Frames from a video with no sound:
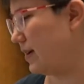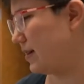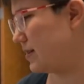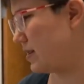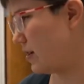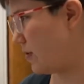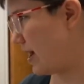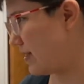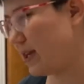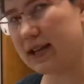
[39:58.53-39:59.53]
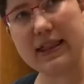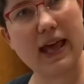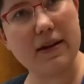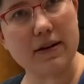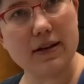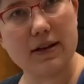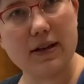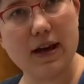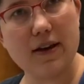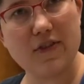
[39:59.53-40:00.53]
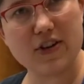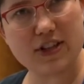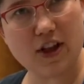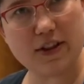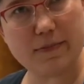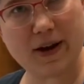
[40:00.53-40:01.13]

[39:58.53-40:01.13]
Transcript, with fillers: So I think that I think that's it.